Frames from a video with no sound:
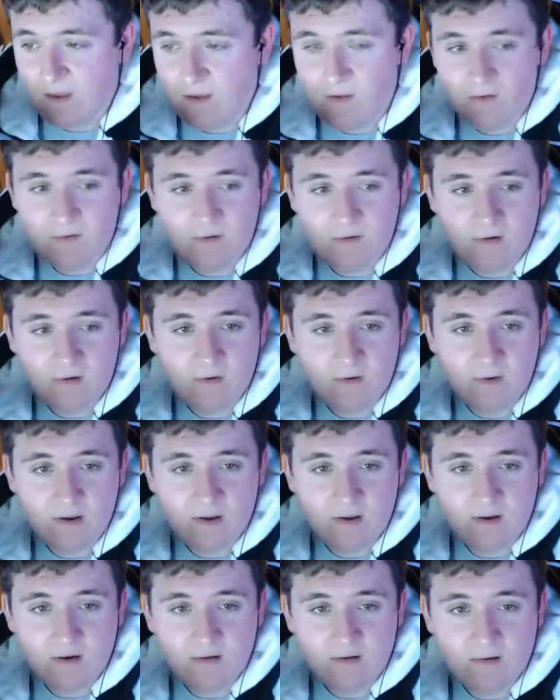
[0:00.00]
So we
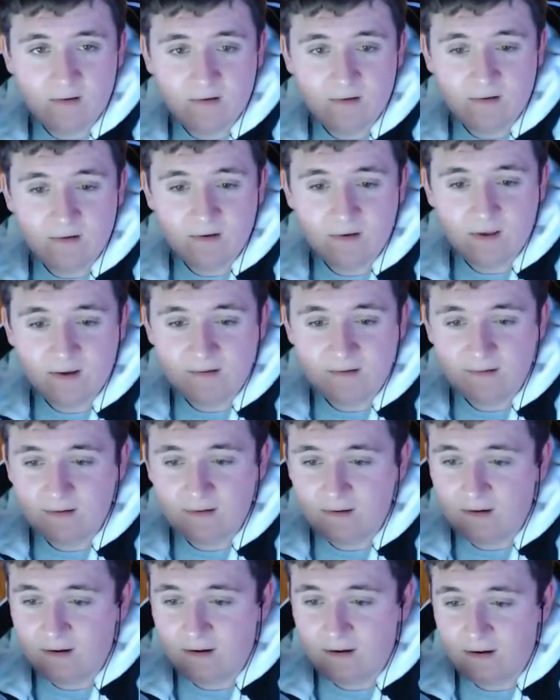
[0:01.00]
did collision
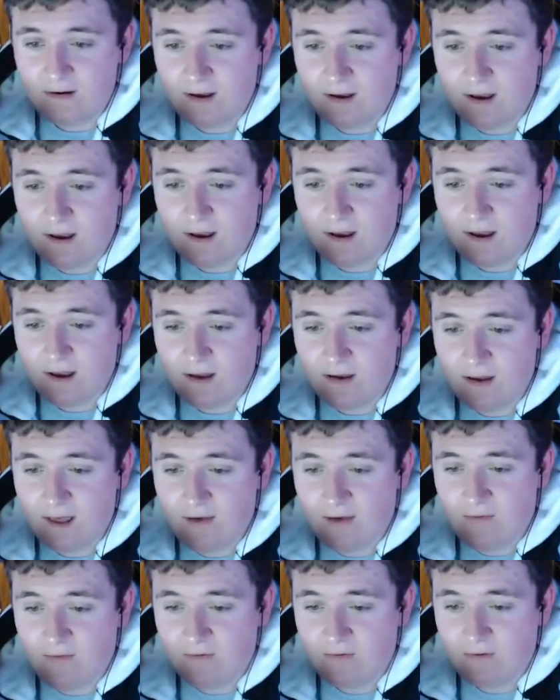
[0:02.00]
detection.
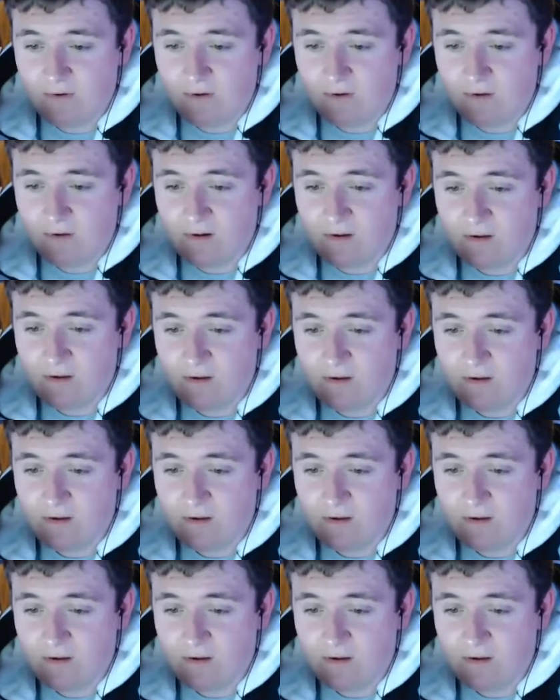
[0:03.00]
That was good.